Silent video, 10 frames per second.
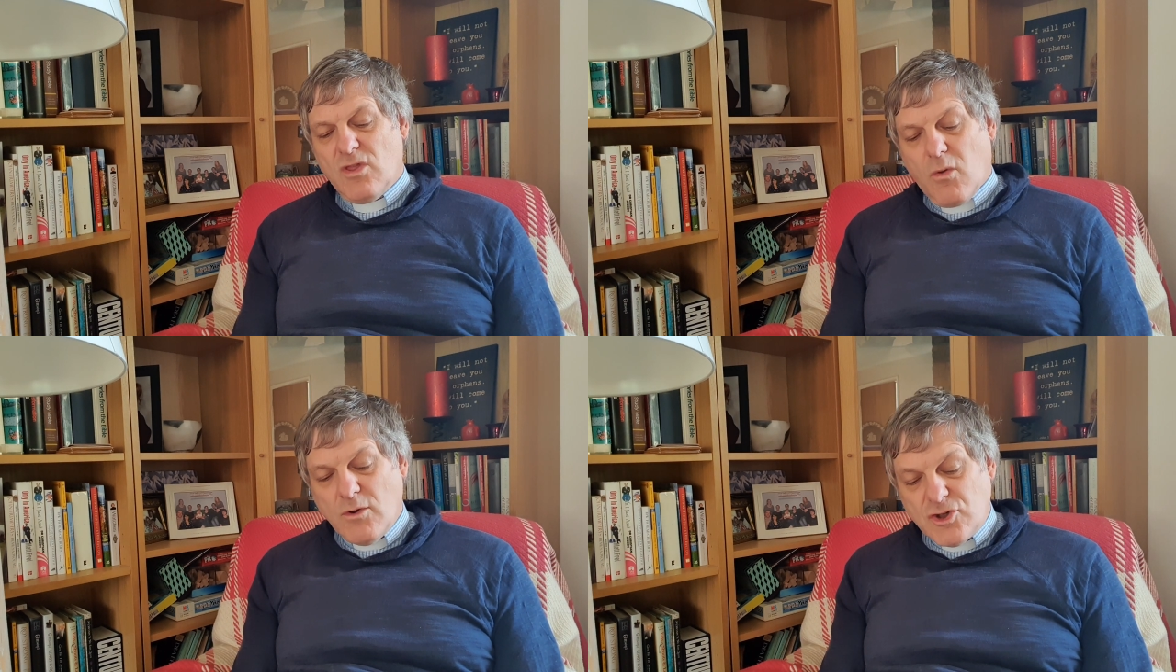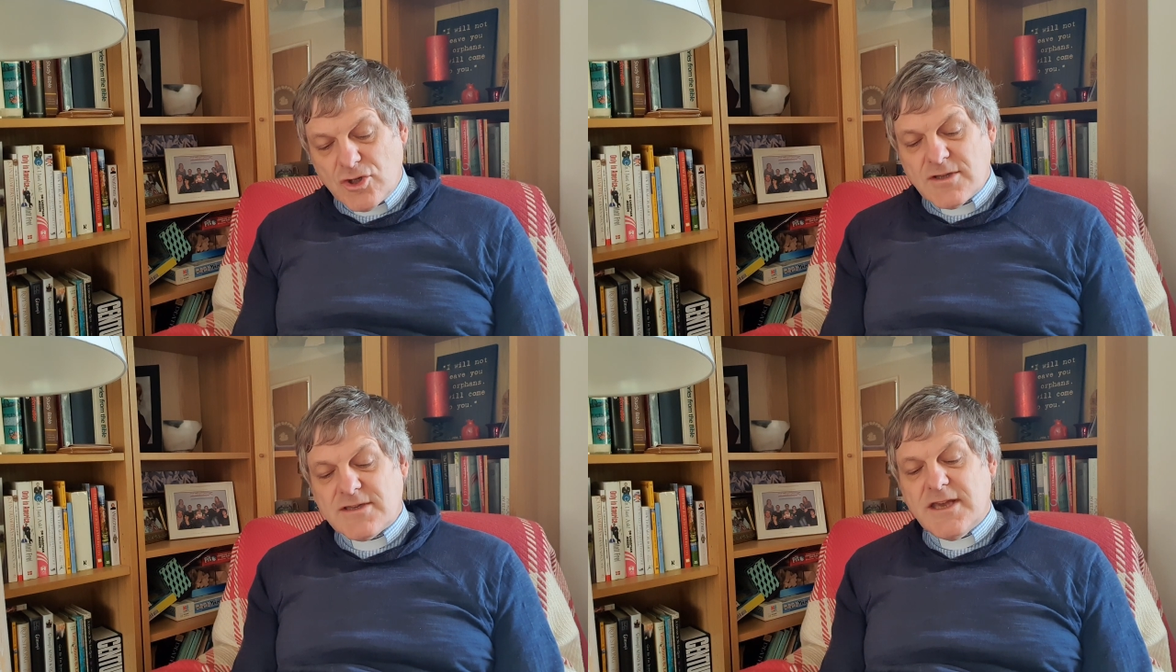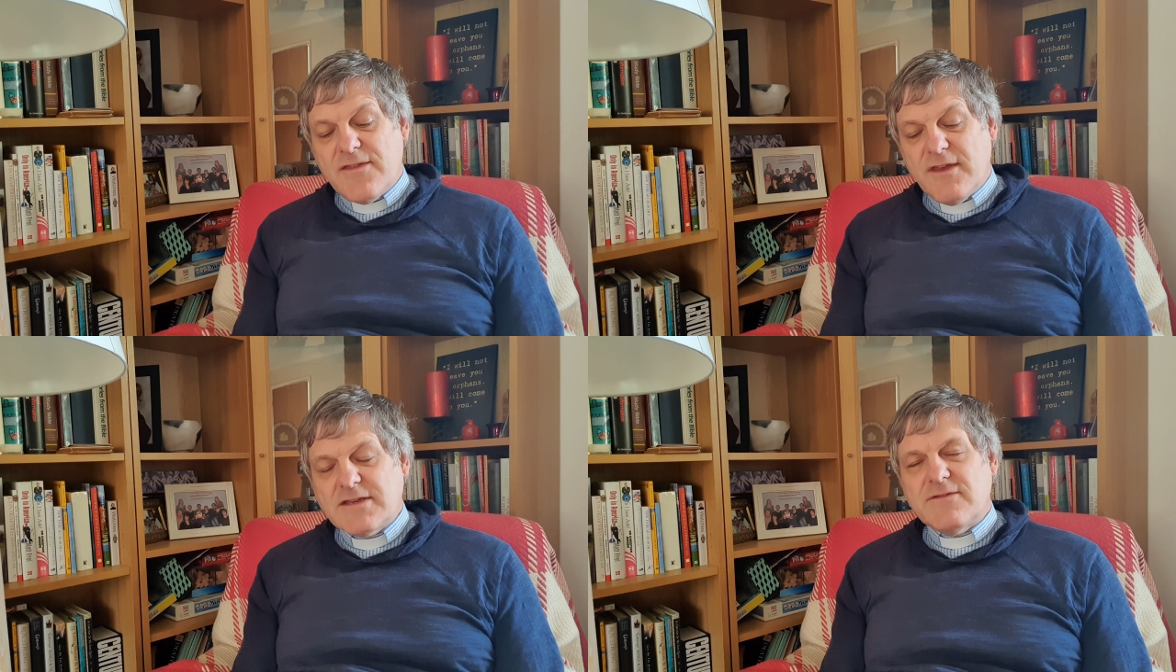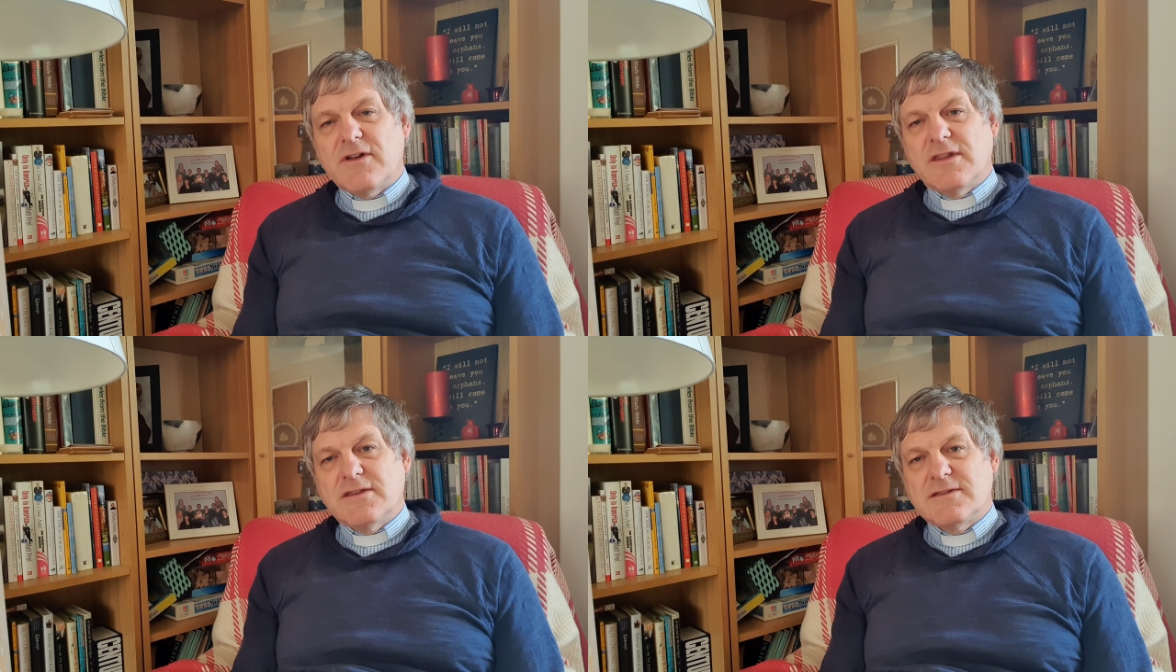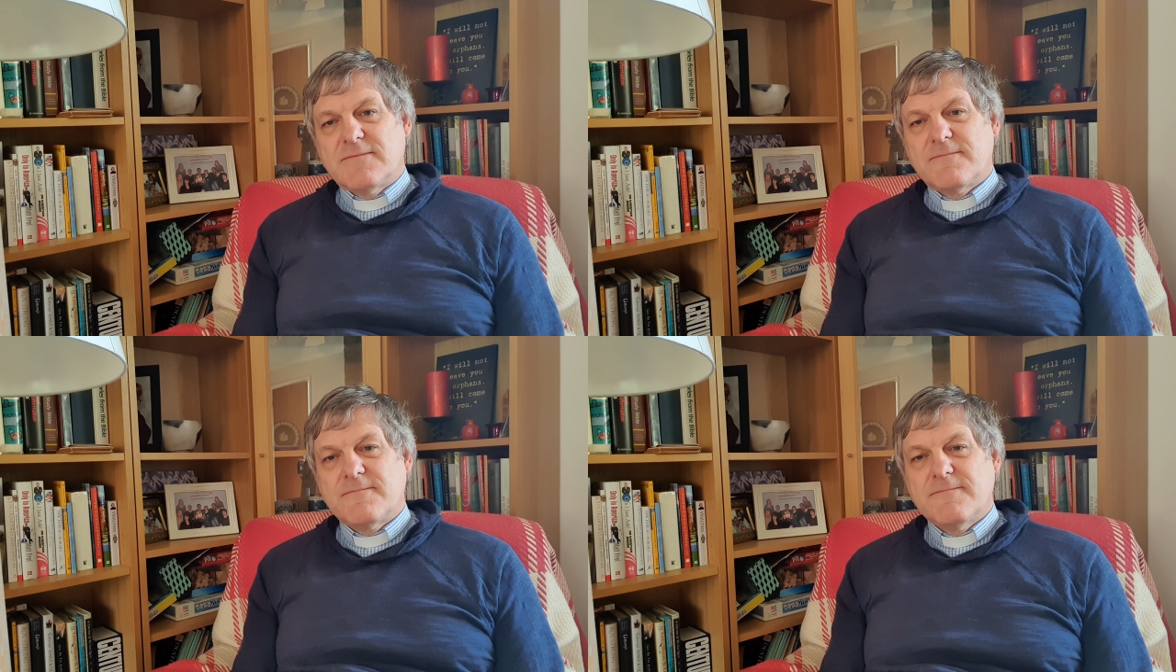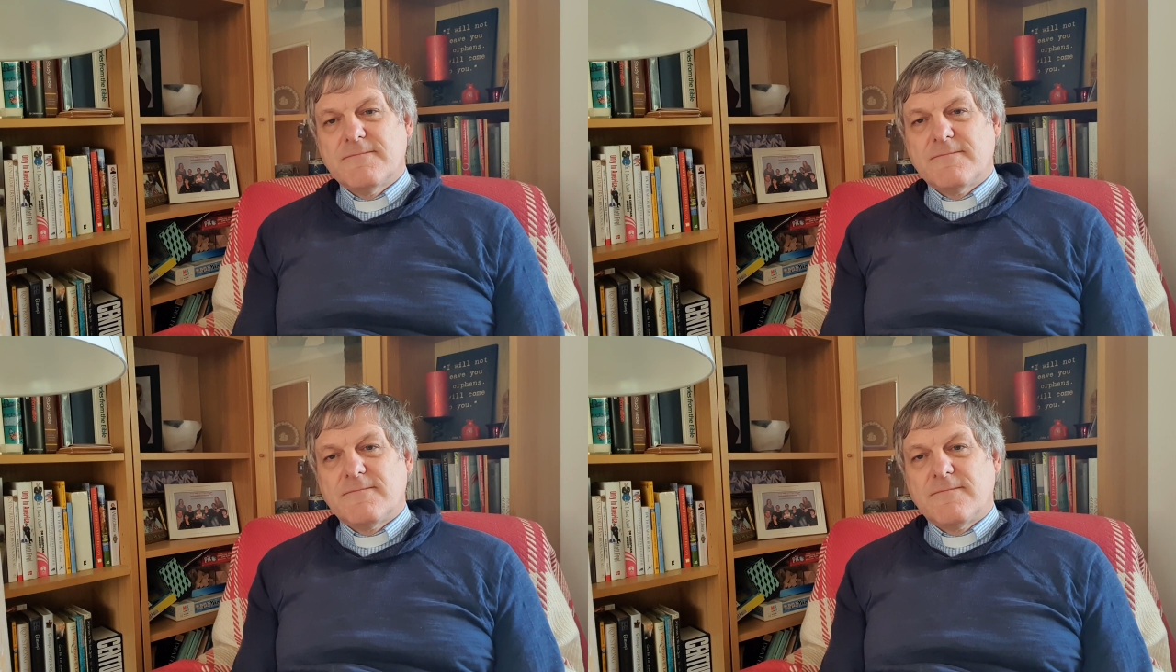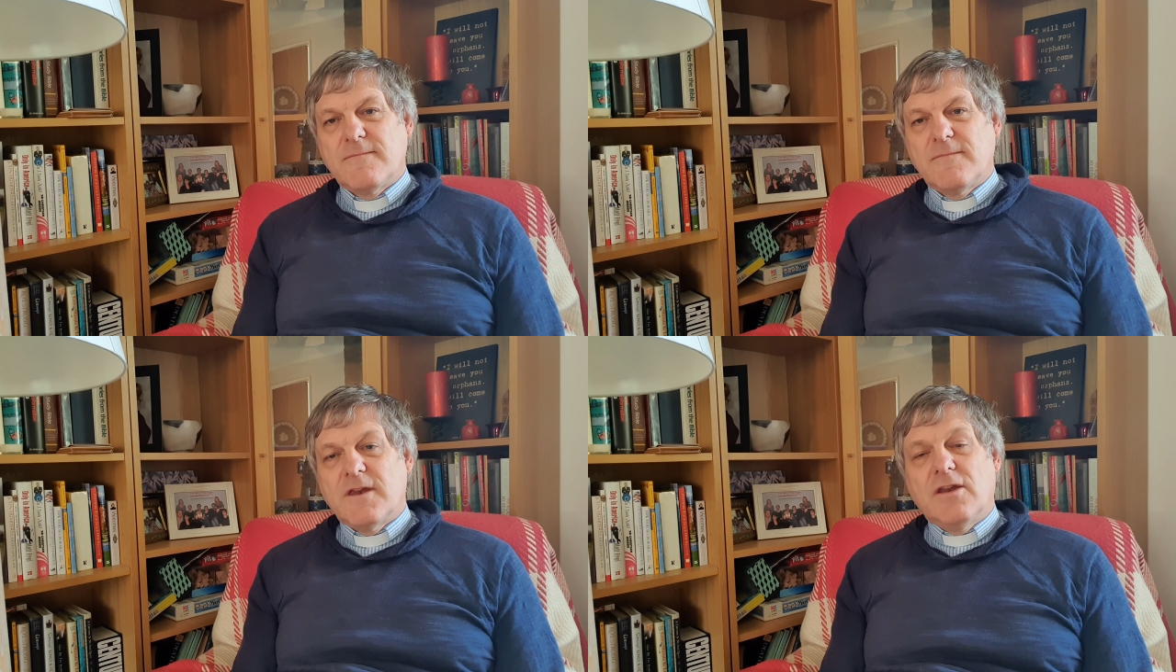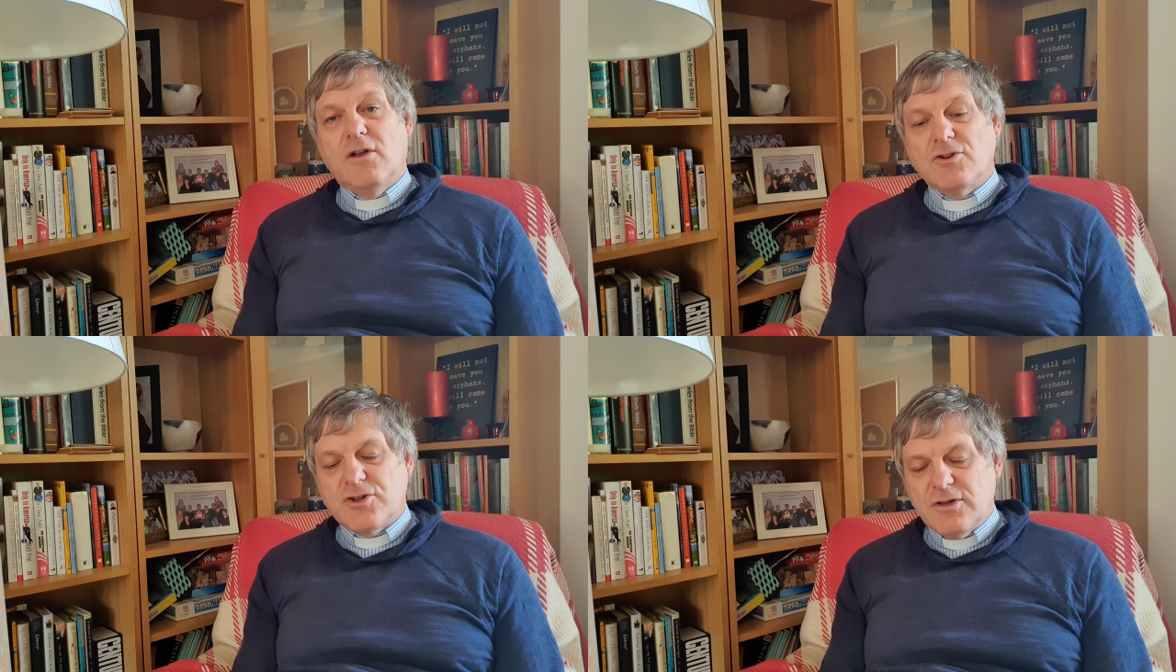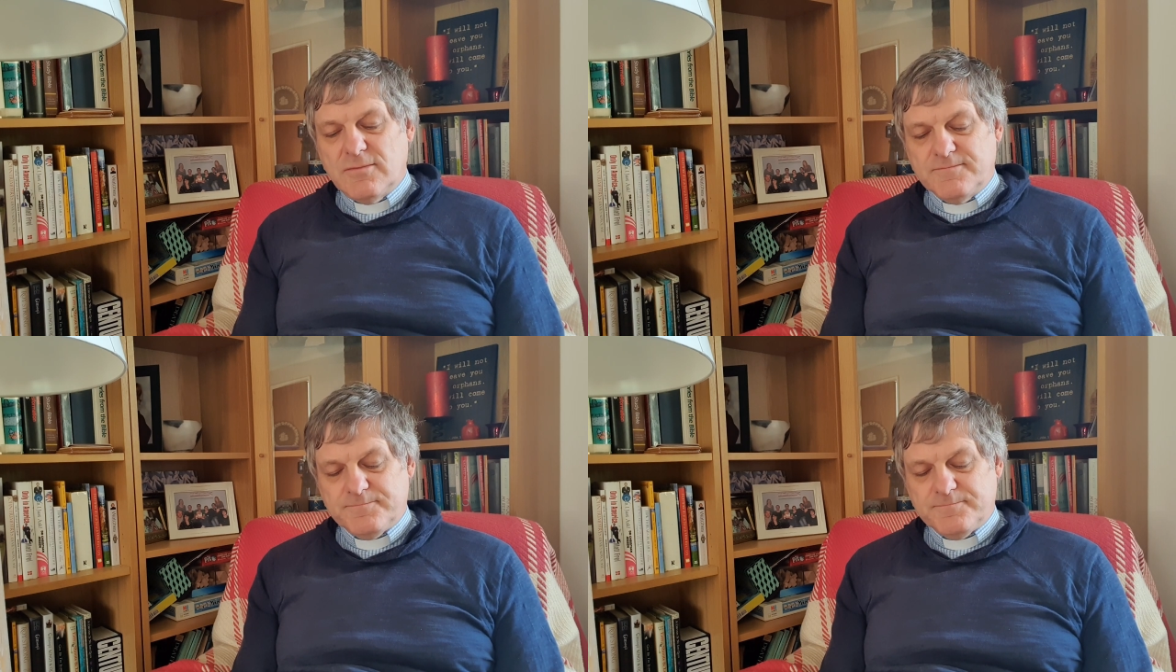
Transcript: We shouldn't say things of others that are not true.